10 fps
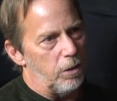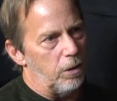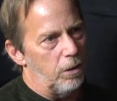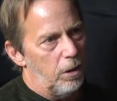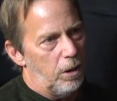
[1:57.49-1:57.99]

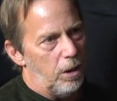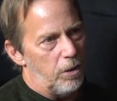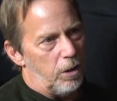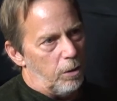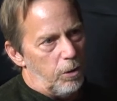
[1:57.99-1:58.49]
And
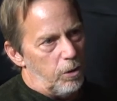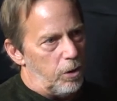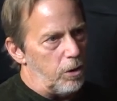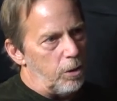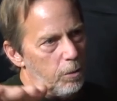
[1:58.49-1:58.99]
as our immune
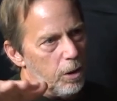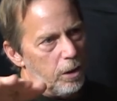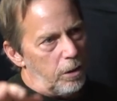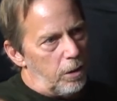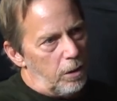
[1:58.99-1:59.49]
system
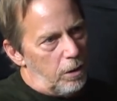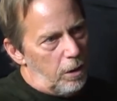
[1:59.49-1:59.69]
kind of